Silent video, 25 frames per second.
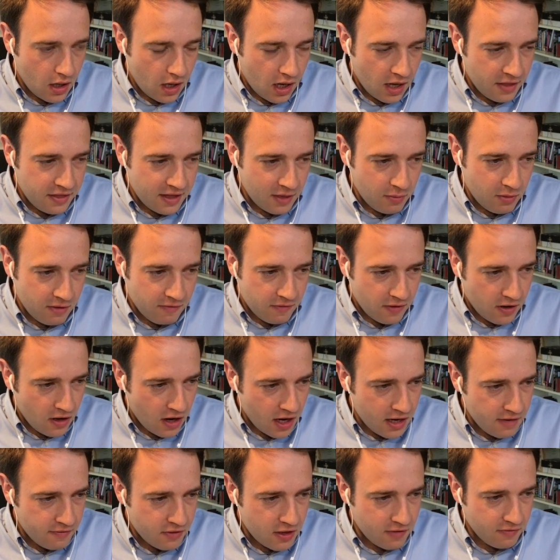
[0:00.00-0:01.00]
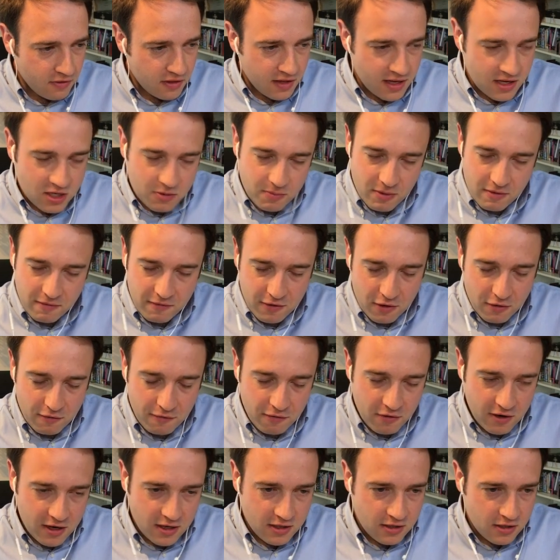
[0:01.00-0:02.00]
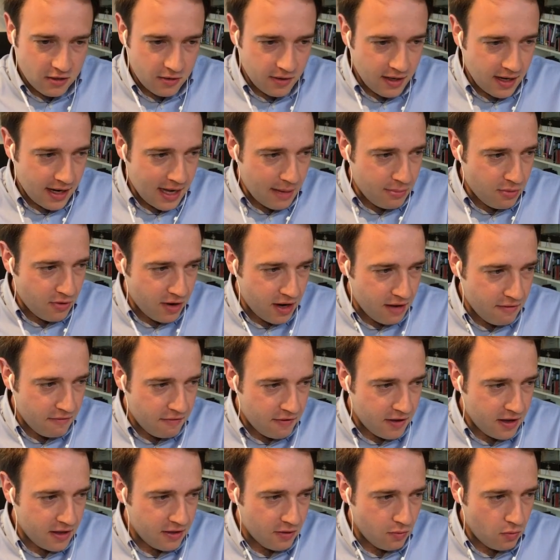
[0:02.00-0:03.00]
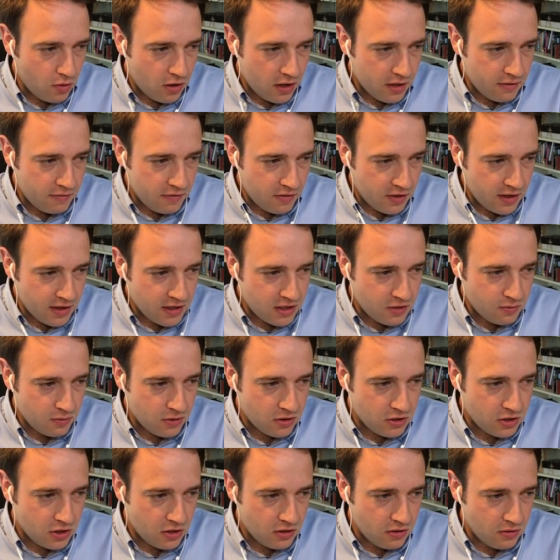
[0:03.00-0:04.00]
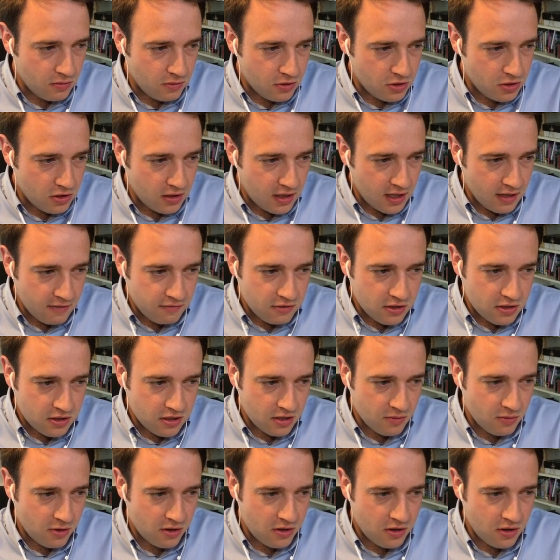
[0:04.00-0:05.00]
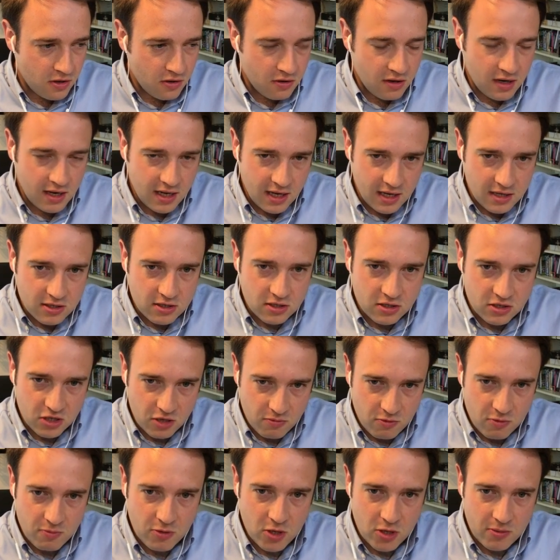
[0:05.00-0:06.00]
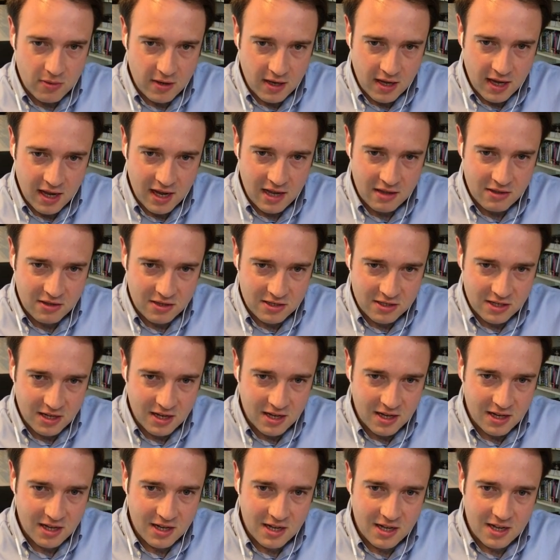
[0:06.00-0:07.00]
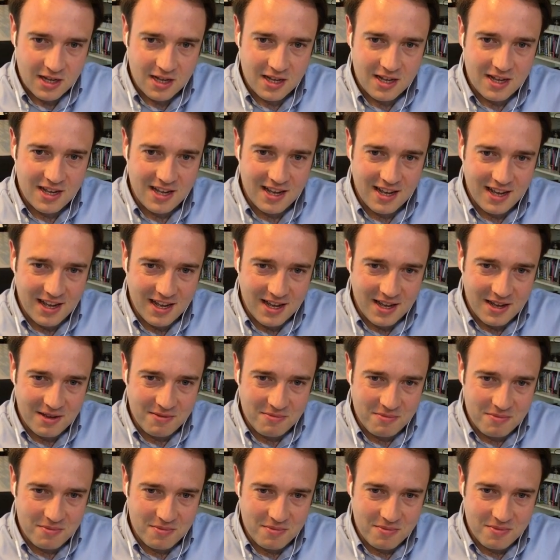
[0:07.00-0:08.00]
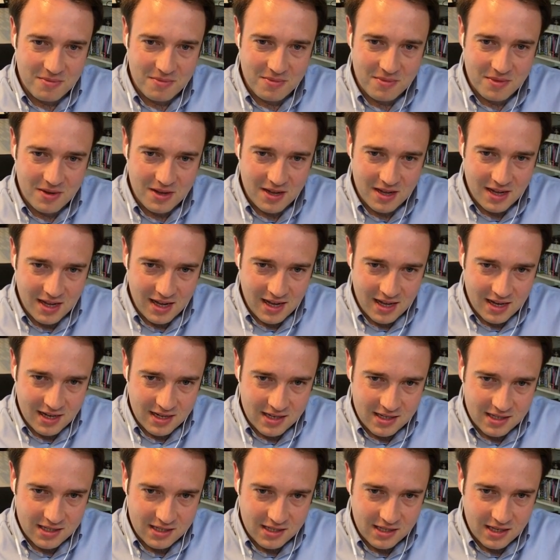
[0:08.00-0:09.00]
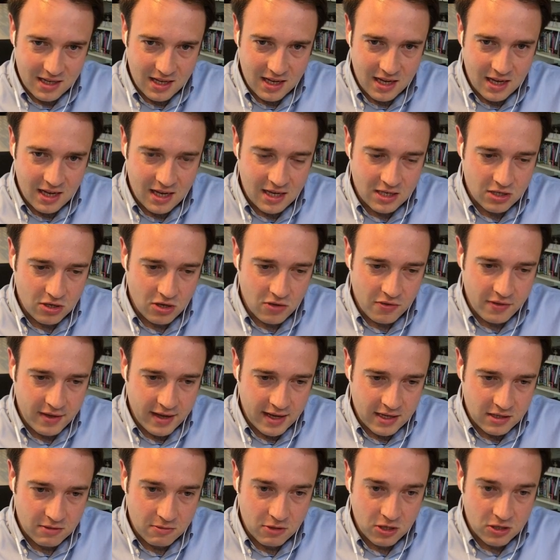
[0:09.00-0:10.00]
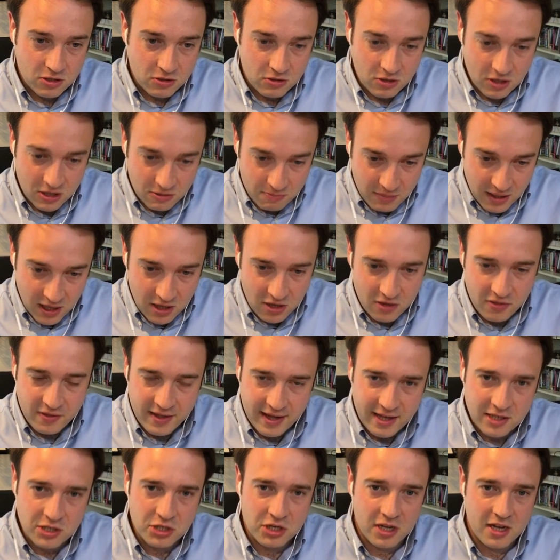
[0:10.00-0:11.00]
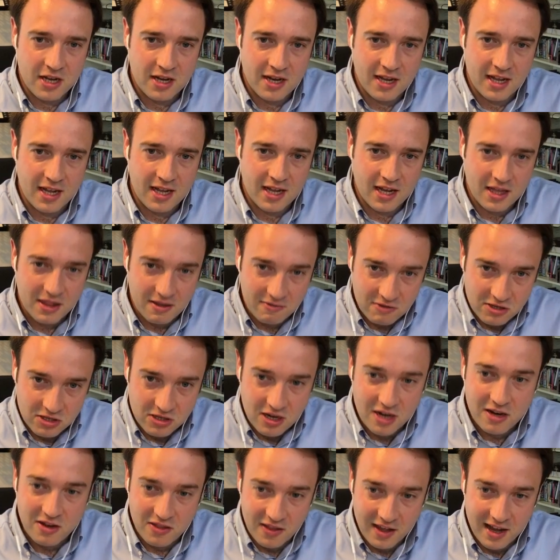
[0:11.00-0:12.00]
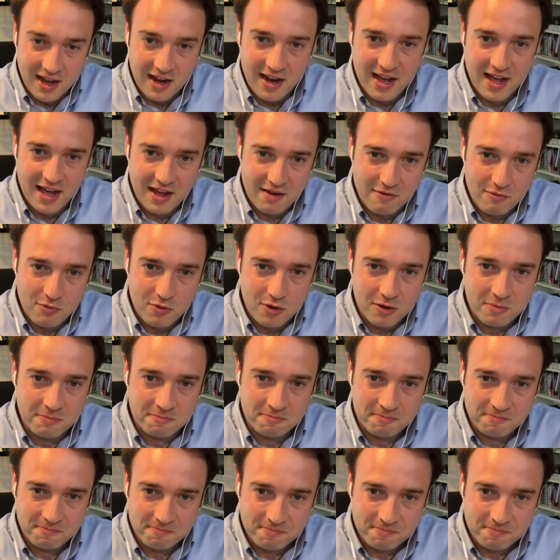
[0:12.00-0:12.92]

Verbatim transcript: I think we've kind of covered this, but feel free to elaborate further. What advice would you would you give to someone who needs a suprapubic catheter, um, and is on that is, has begun that journey and they've decided they're going to have one?